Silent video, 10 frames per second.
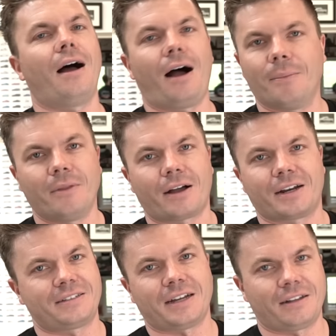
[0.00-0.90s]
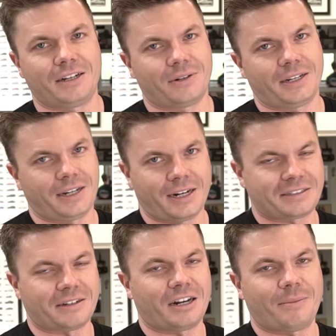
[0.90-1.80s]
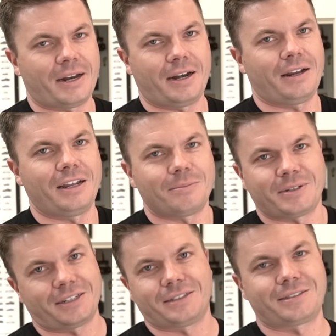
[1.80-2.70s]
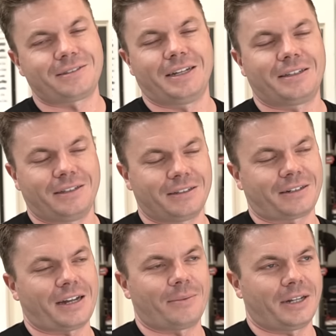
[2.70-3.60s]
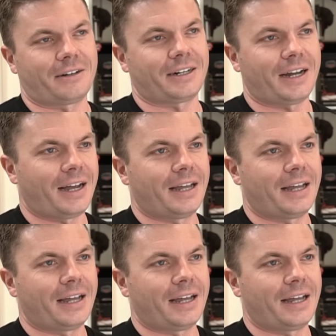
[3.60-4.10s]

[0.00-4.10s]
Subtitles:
I'm not going to tell anyone here to get excited about anything because it's a Camilleri car,